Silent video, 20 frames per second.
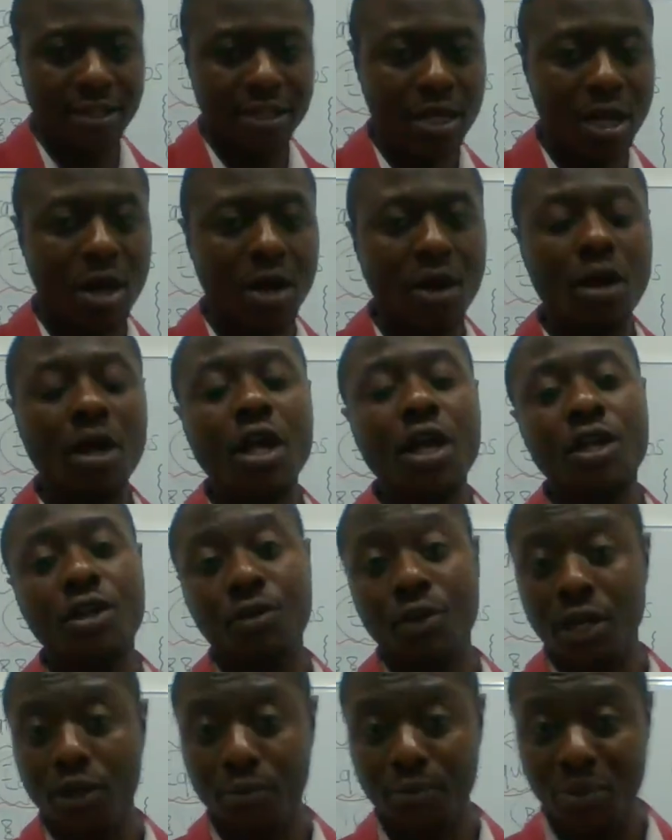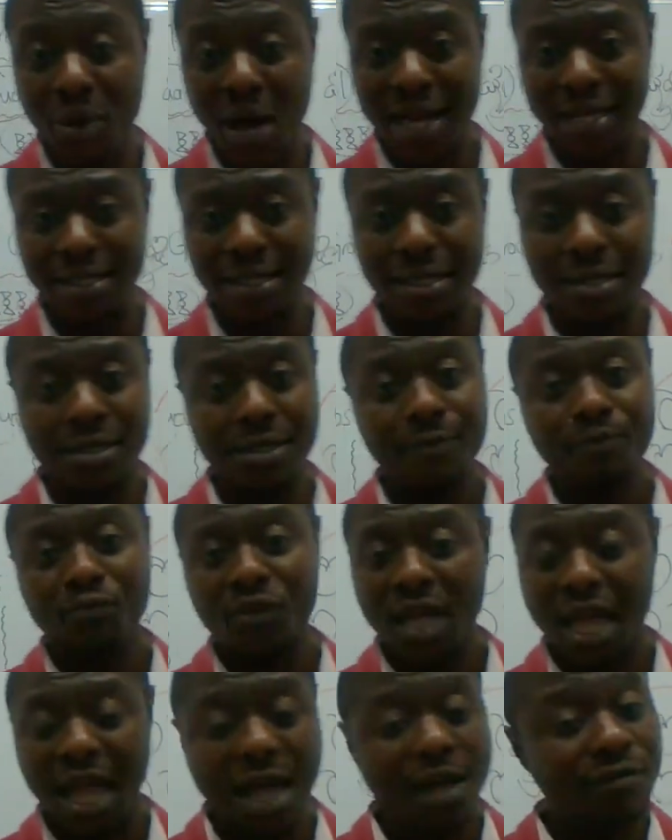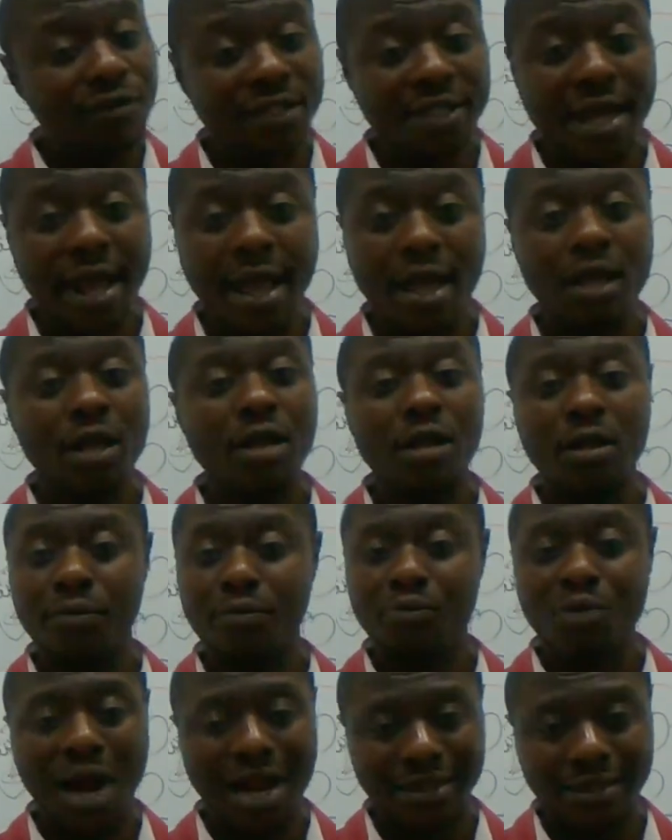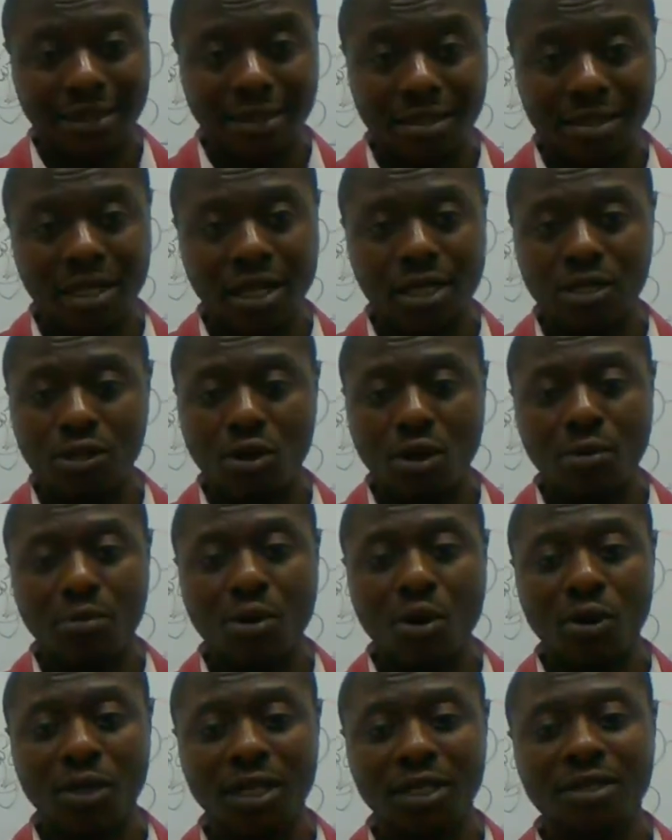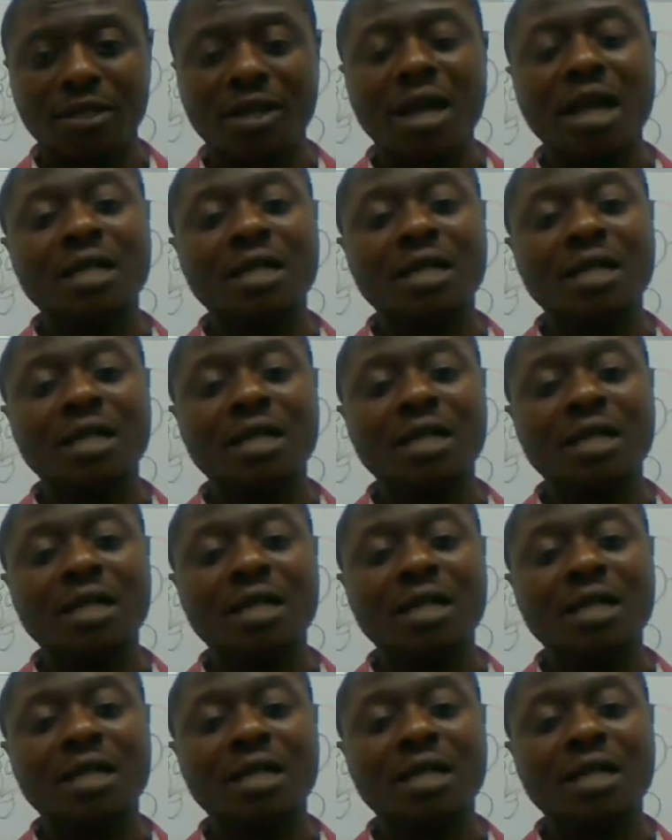So you need to practice every day. Practice is so important.